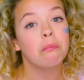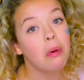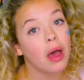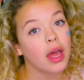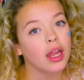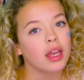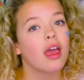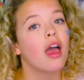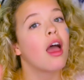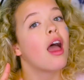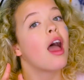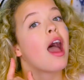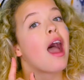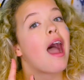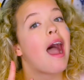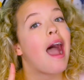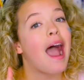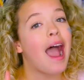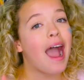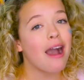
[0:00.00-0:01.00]
But
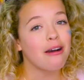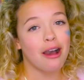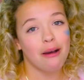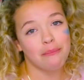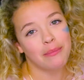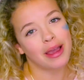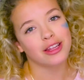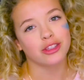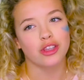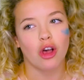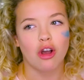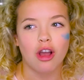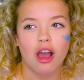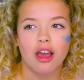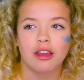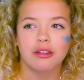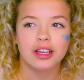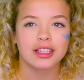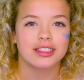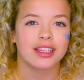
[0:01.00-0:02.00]
mine's all
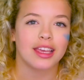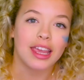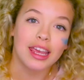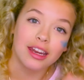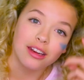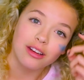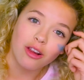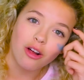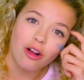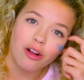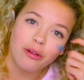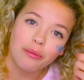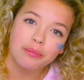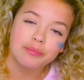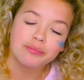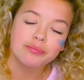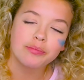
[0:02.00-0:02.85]
gone because I ate it all.